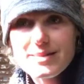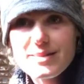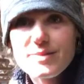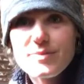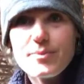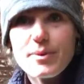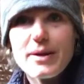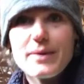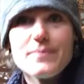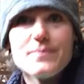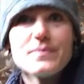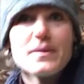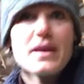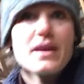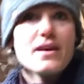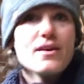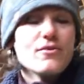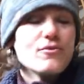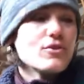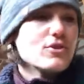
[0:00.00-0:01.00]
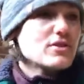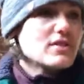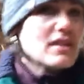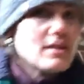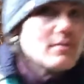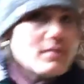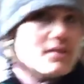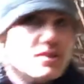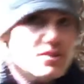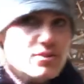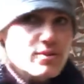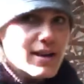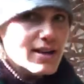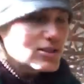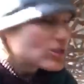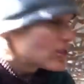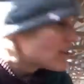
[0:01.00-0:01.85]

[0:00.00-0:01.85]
But first thing I'm gonna do actually